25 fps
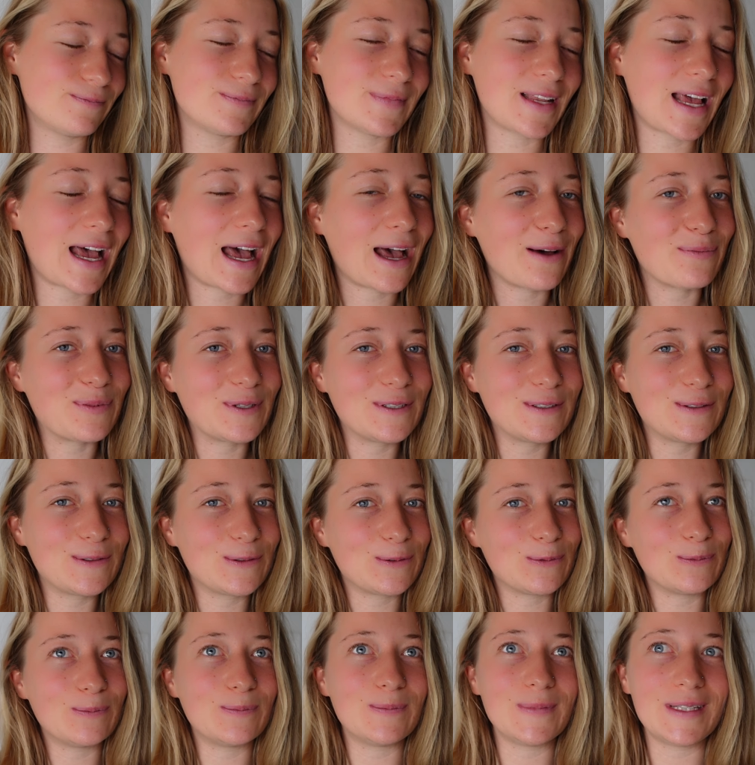happened
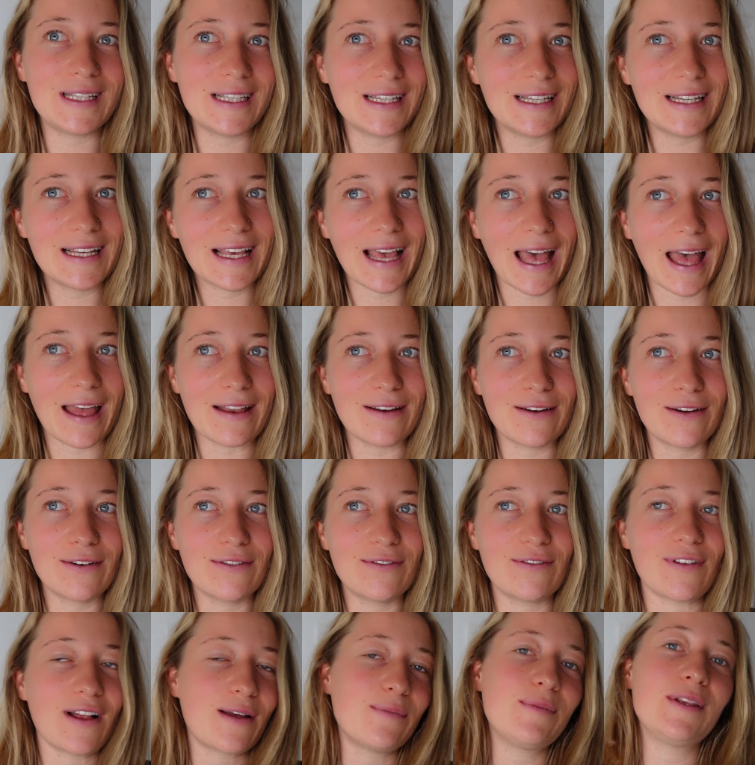to me kind of
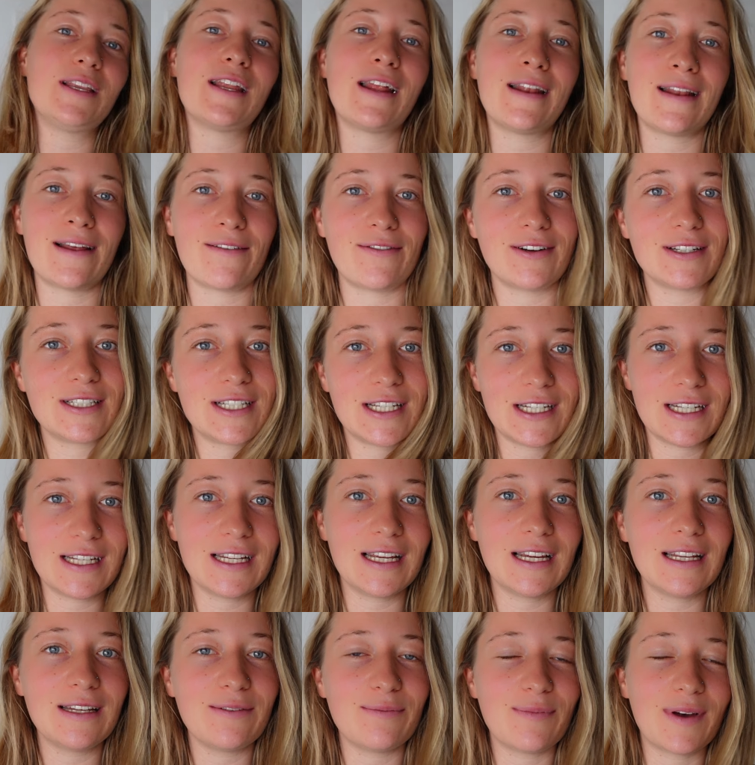i mean i never
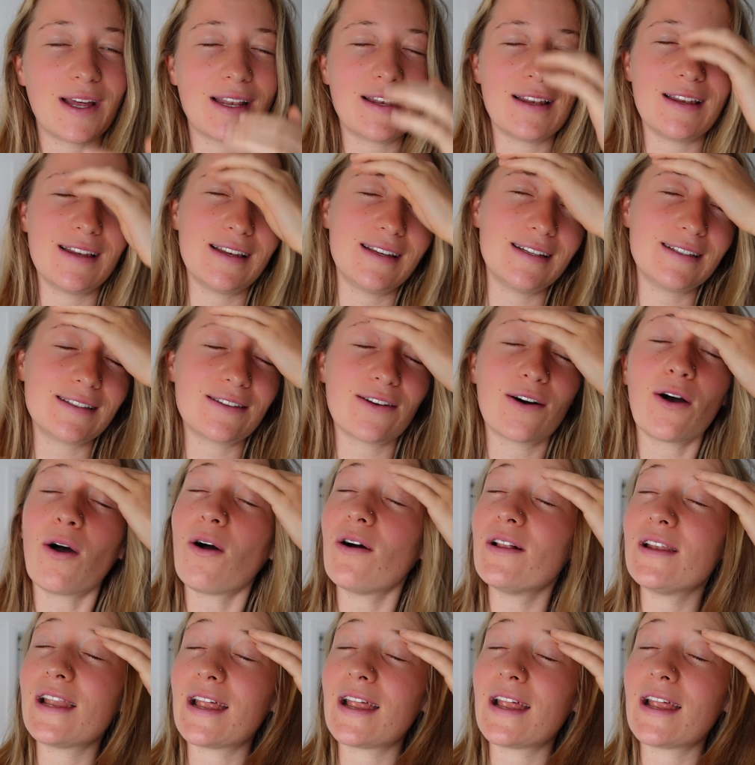cheated but this whole